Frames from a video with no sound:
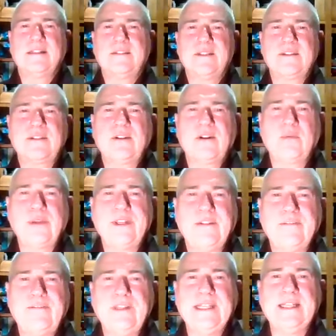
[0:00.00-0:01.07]
just go with the
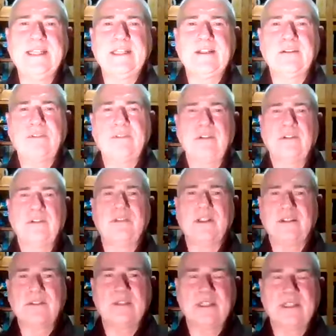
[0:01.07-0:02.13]
feeling of
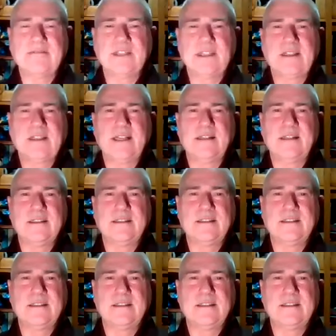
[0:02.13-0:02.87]
universal love and kindness.